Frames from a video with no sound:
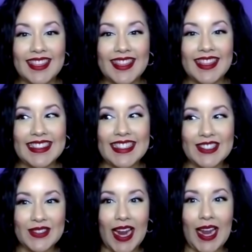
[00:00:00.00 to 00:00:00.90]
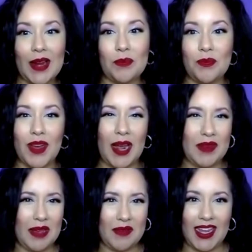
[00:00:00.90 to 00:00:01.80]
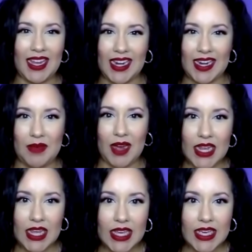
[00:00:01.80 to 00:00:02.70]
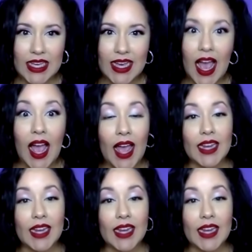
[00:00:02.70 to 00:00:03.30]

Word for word: this is great, but I'm not making any money. And